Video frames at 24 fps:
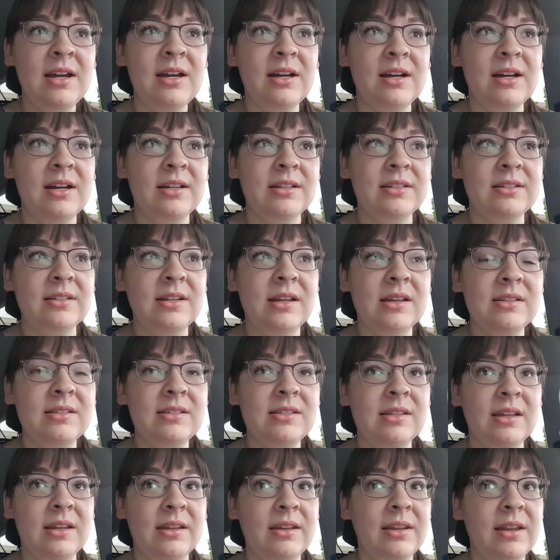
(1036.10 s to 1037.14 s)
on a
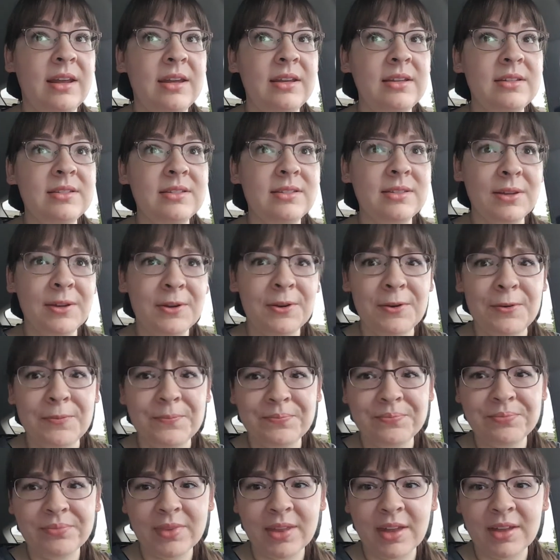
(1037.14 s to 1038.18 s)
Sunday. So
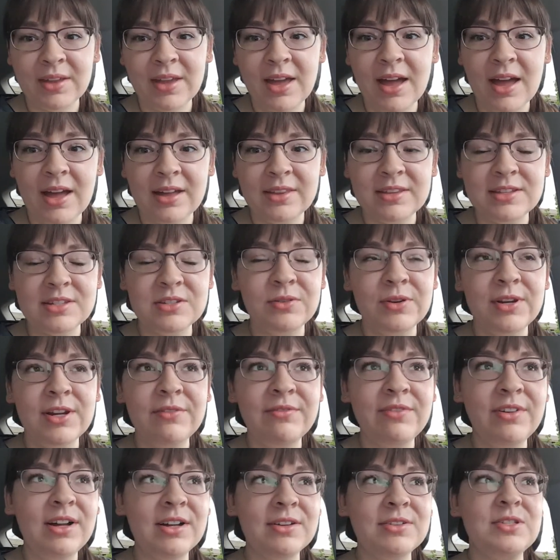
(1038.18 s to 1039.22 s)
yeah, this
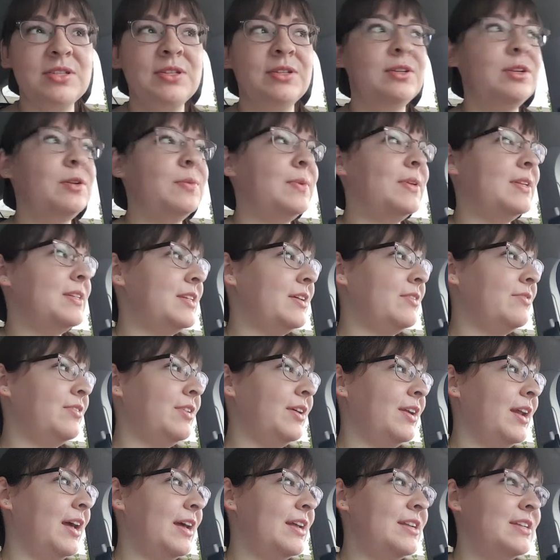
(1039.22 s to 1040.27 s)
reading vlog is a little bit
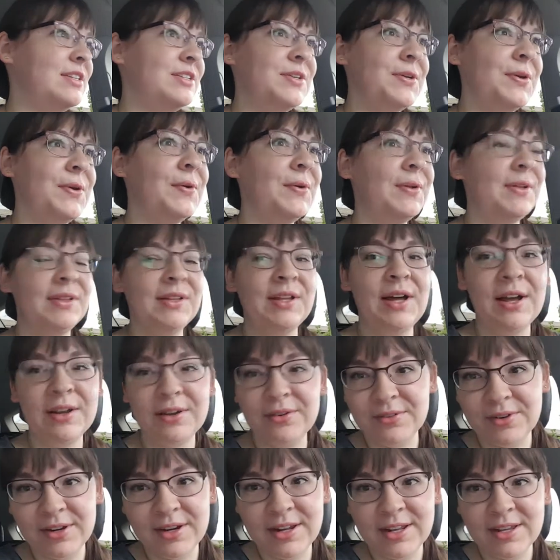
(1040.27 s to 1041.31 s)
different. I didn't do a lot
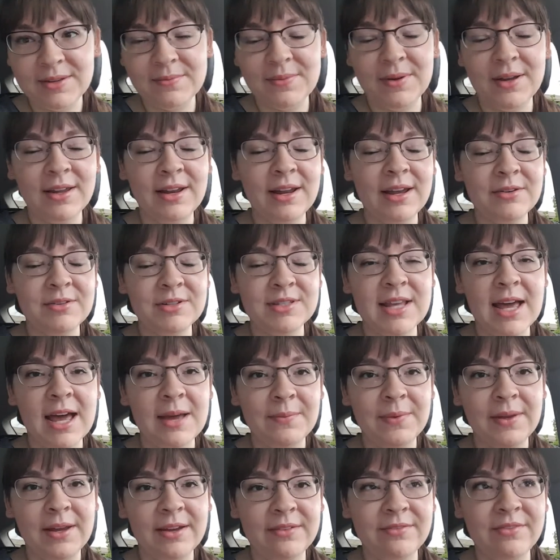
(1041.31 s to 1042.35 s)
of reading, but I was
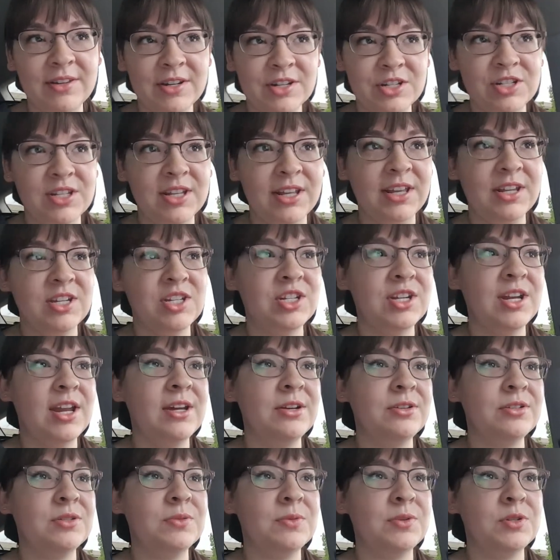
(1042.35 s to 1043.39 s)
happy I finished The Kitchen
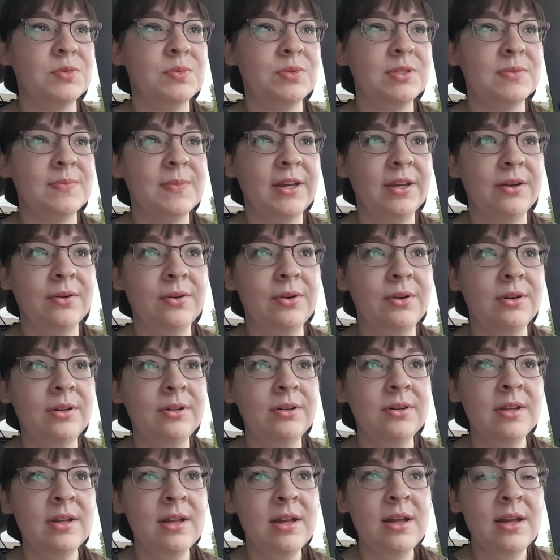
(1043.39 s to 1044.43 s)
House, which was my goal.
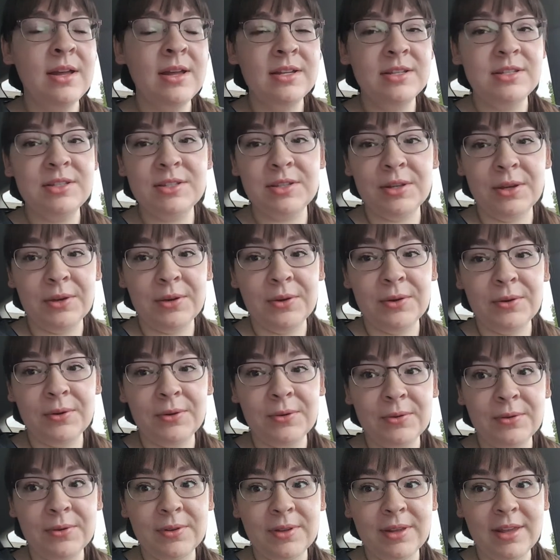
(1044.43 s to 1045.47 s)

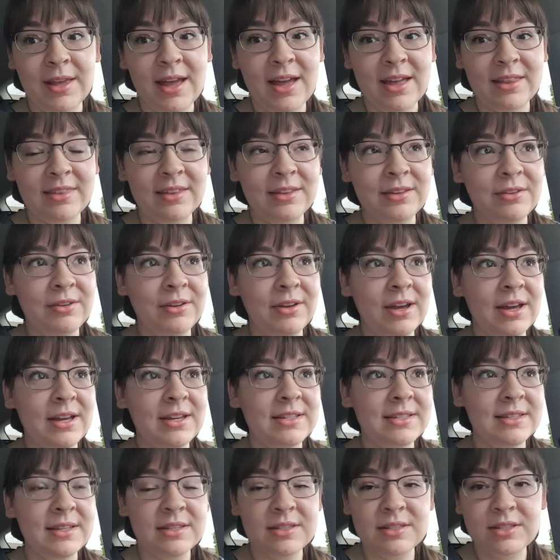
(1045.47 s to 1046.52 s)
So yeah, thank you
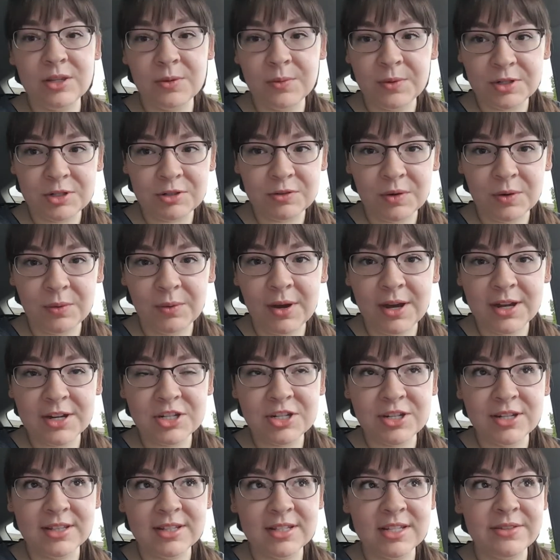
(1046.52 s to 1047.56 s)
guys so much for
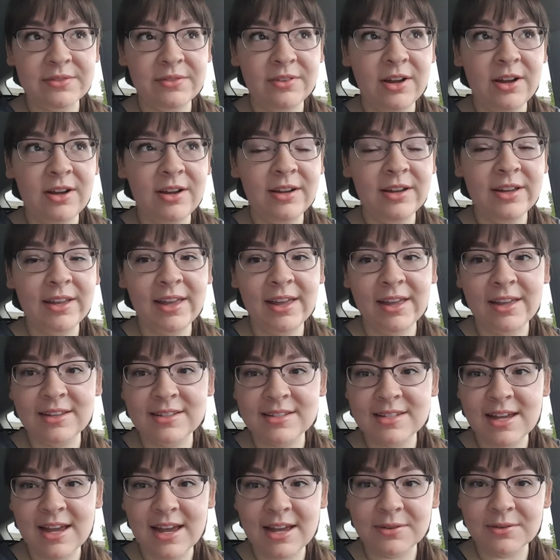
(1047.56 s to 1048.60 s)
watching this vlog,
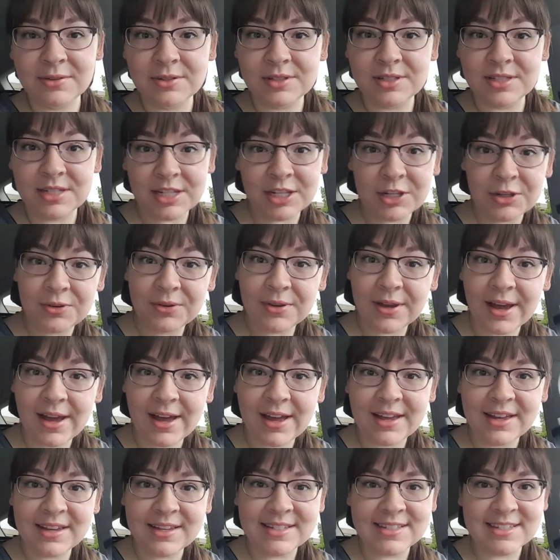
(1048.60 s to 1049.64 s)
and I will see you
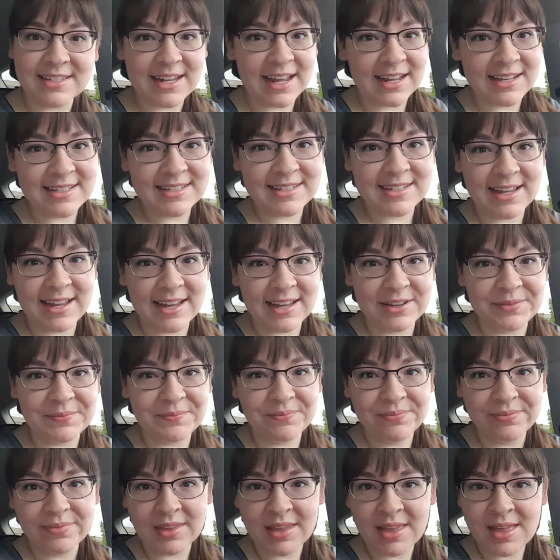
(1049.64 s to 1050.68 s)
guys next time.
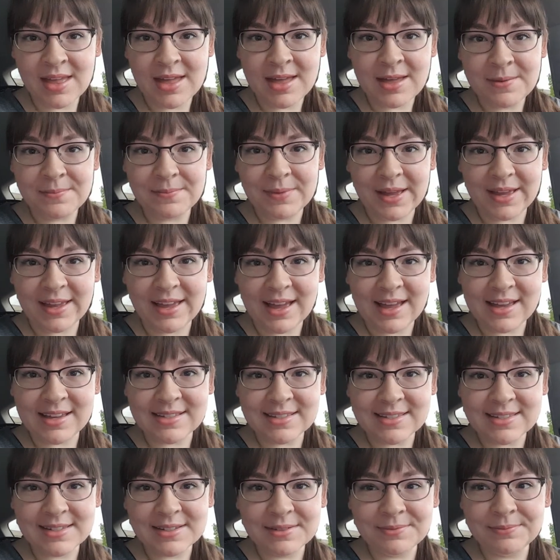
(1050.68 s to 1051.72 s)
Bye
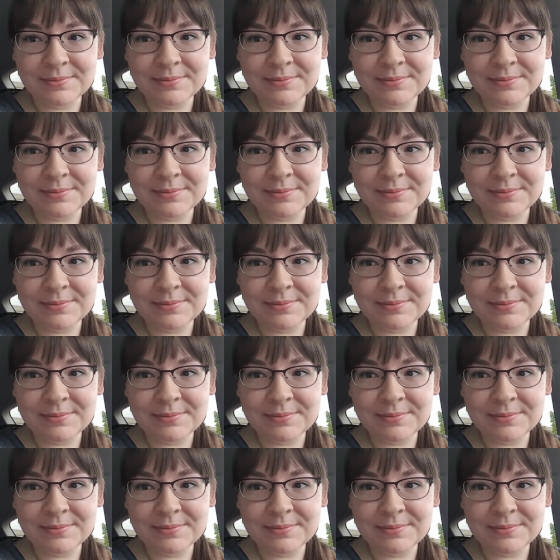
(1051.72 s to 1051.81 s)
guys!